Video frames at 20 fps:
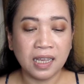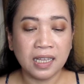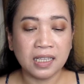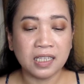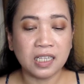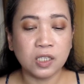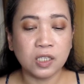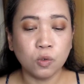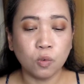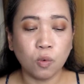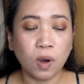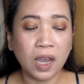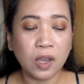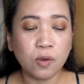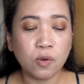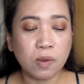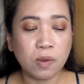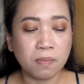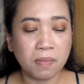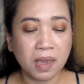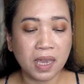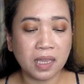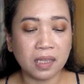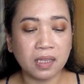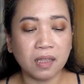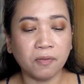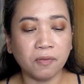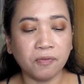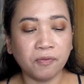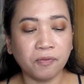That's why we made
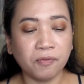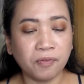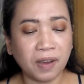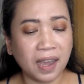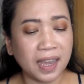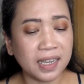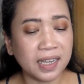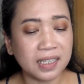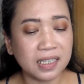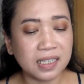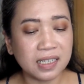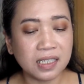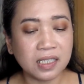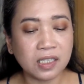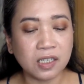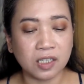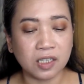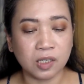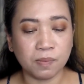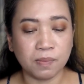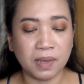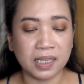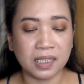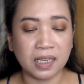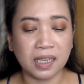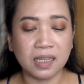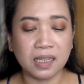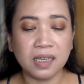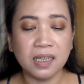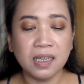the finest
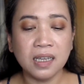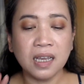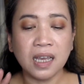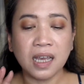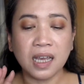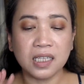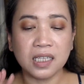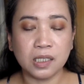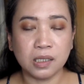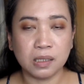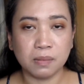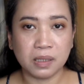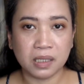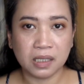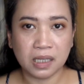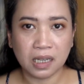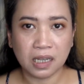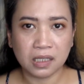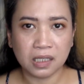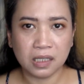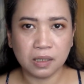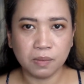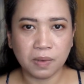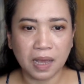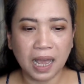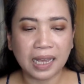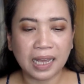cosmetic accessible